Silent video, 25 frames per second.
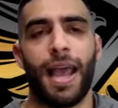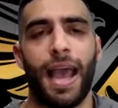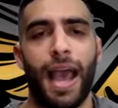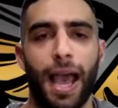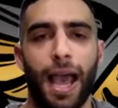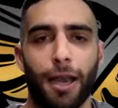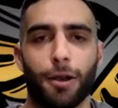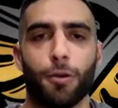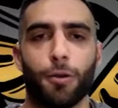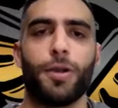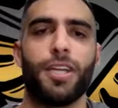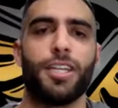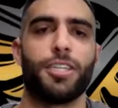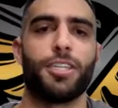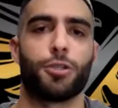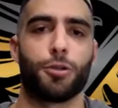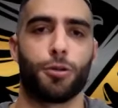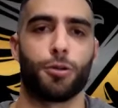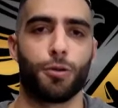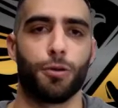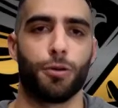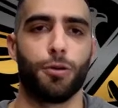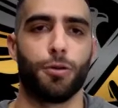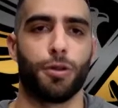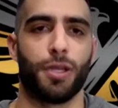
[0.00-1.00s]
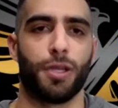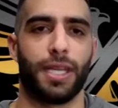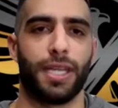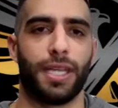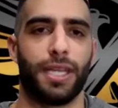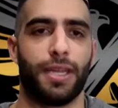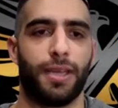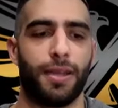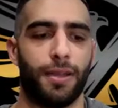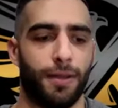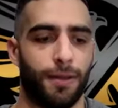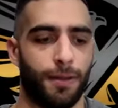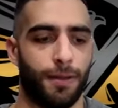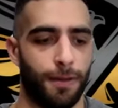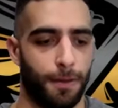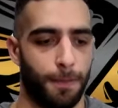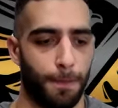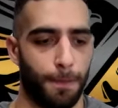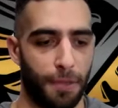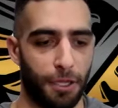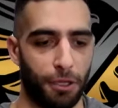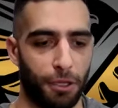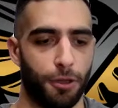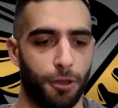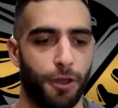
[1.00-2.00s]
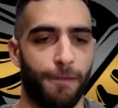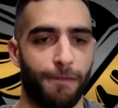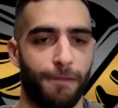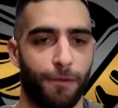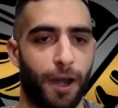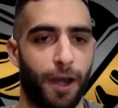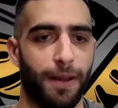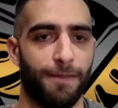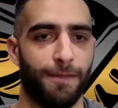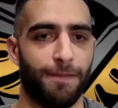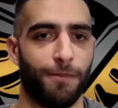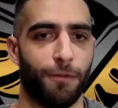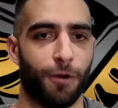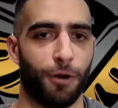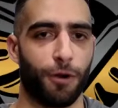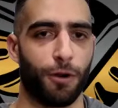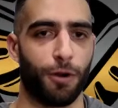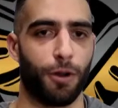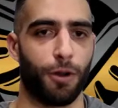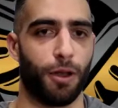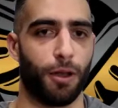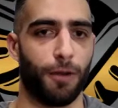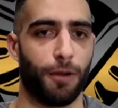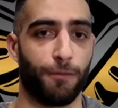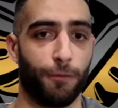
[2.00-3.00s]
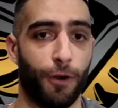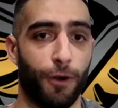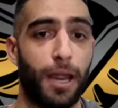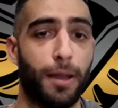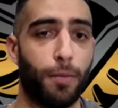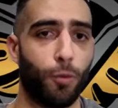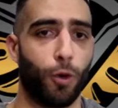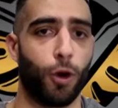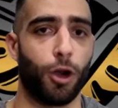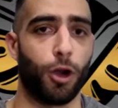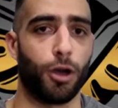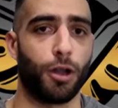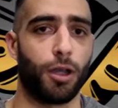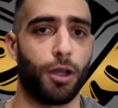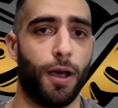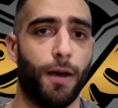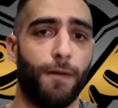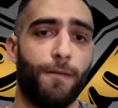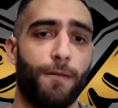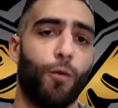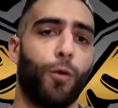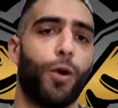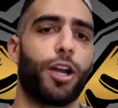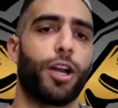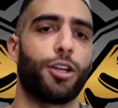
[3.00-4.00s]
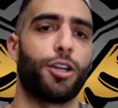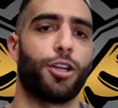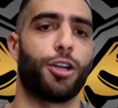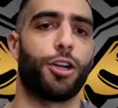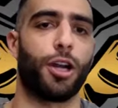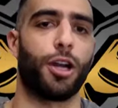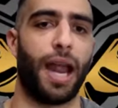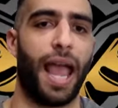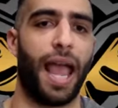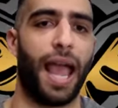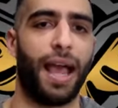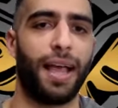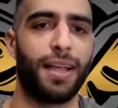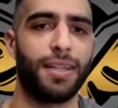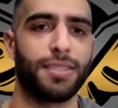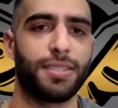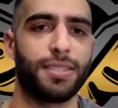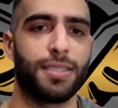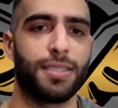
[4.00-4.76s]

How do we truly build a frame for a framework of where you're at